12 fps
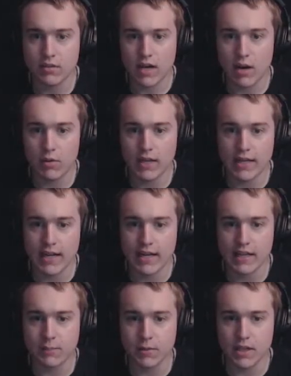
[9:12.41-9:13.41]
I want to get out
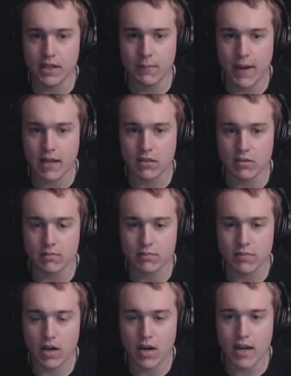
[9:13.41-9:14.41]
of the bloody bathroom.
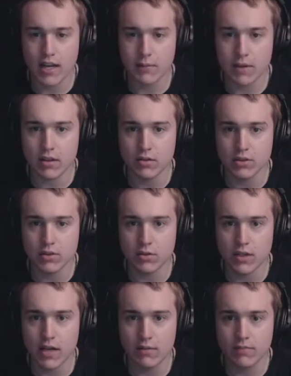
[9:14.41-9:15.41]
All right, can we close the door
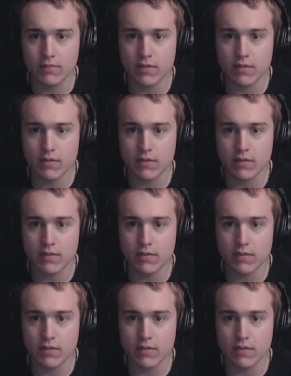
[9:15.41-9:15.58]
now?